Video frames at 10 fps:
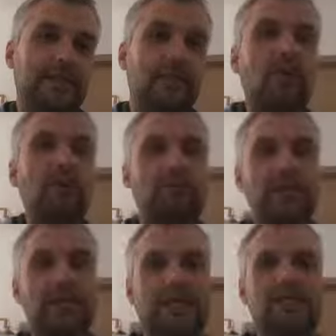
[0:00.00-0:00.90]
Everyone
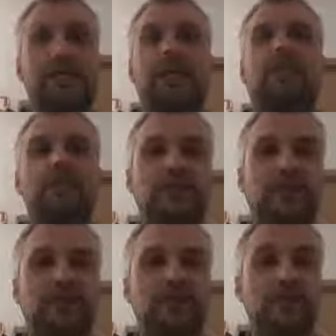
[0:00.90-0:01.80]
thinks that it's kind of
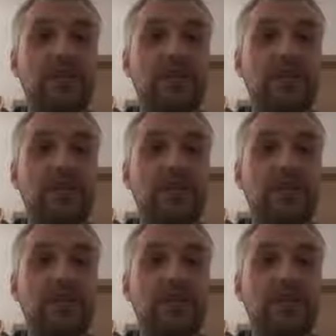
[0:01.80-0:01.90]
easy. You